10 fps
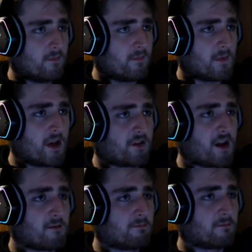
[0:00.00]
Hey,
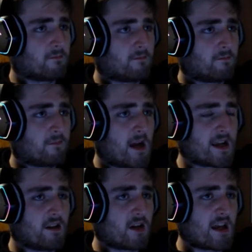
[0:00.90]
Sam. I
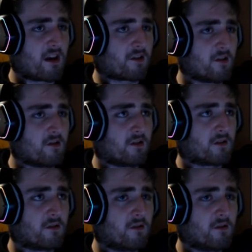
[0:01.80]
killed a lot of slugs.